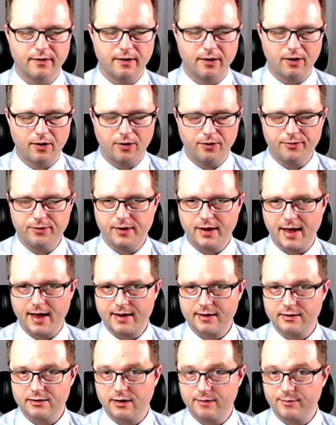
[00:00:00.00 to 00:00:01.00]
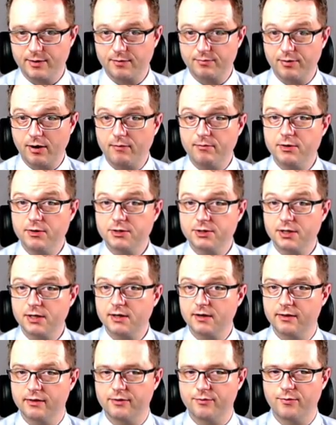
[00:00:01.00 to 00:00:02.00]
all the academic publishing
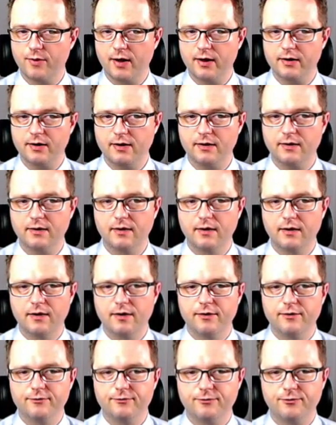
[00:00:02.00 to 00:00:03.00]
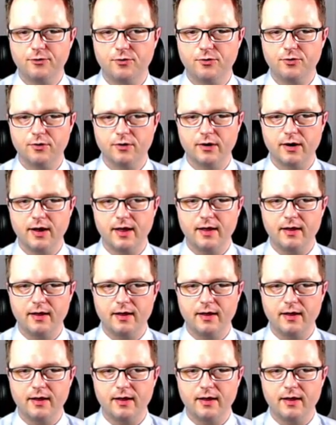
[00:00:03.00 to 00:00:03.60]
and the writing for